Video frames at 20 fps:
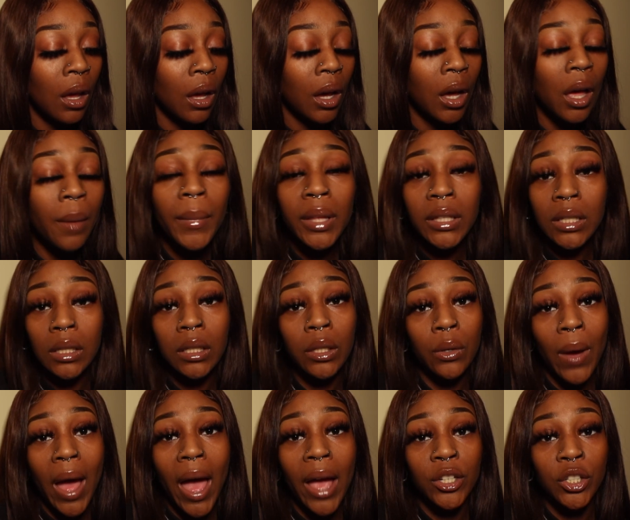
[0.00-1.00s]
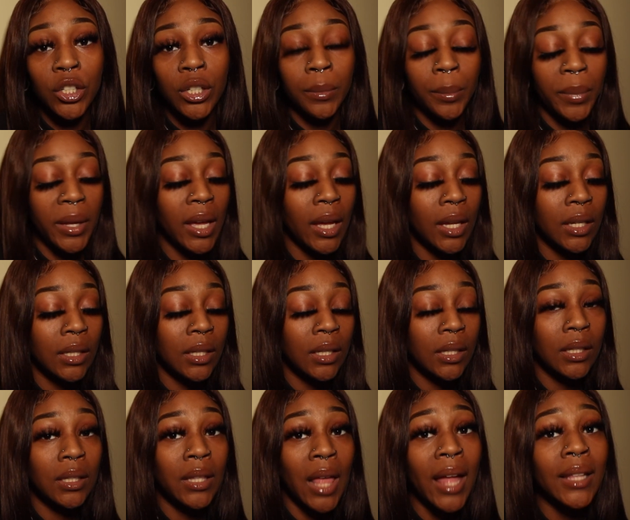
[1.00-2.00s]
come into legal action,
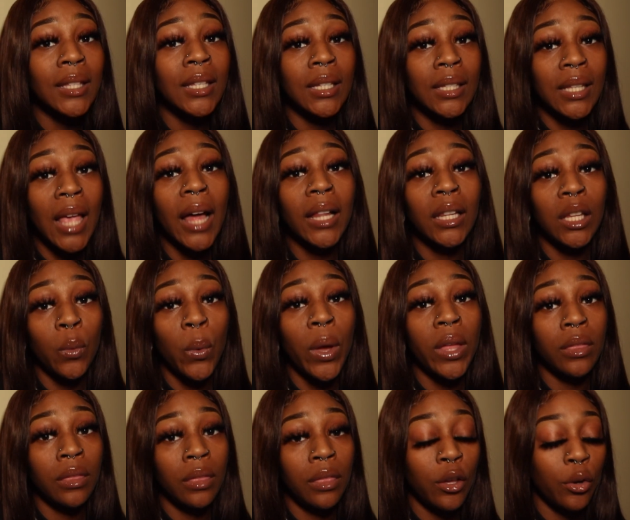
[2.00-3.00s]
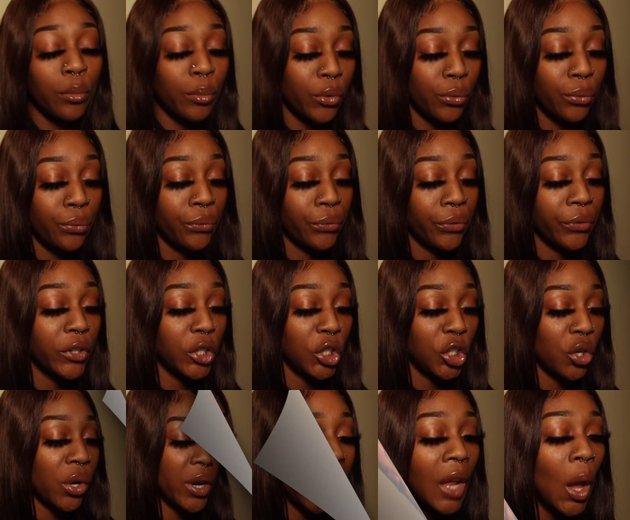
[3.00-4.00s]
because that's exactly when they'll move for
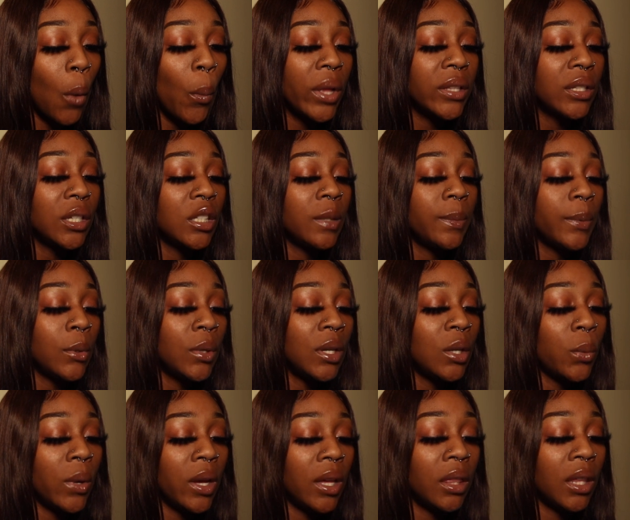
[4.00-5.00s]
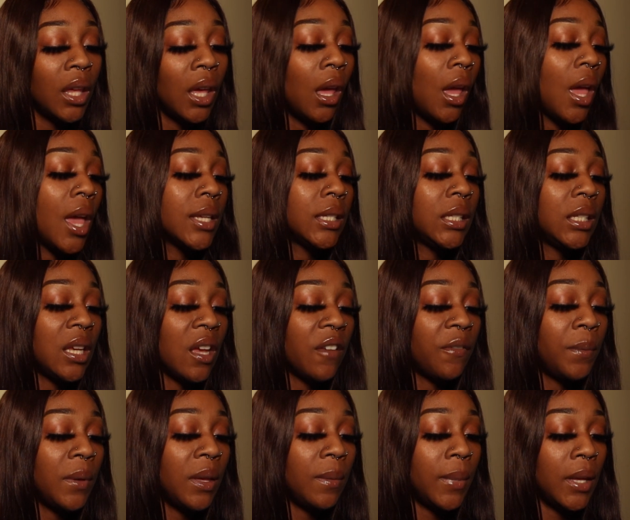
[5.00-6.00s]
sure. When disputing with
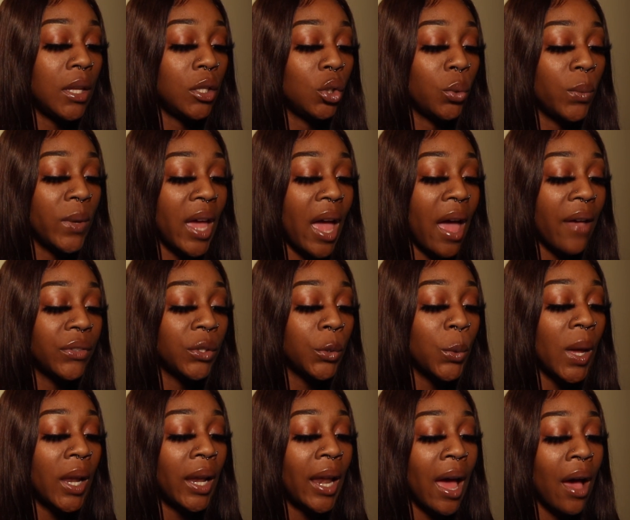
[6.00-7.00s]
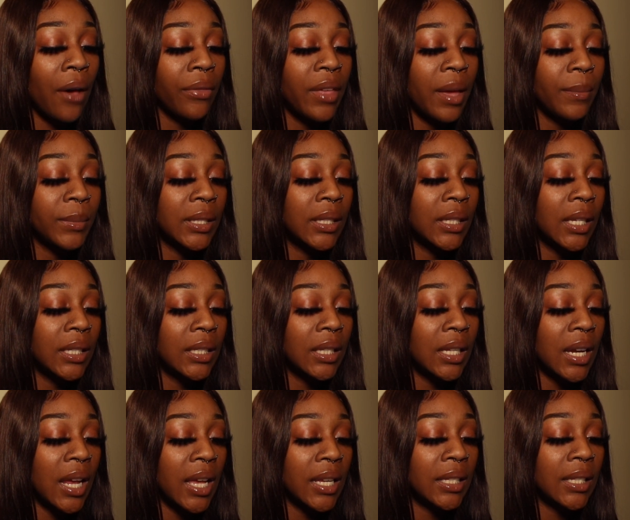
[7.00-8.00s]
CFPB, do we have to allow them 60
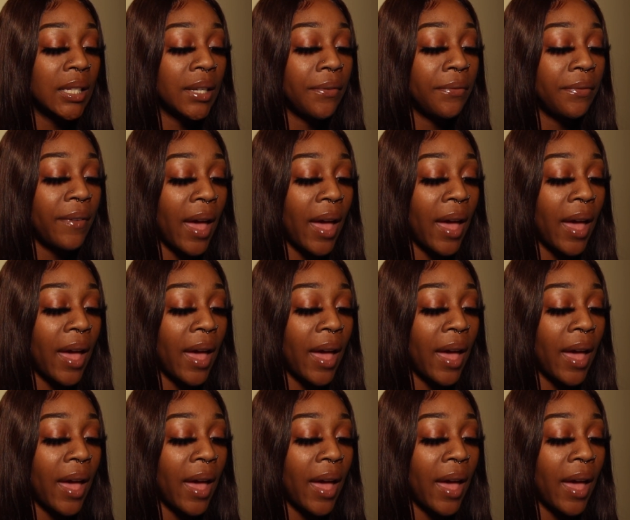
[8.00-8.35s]
days to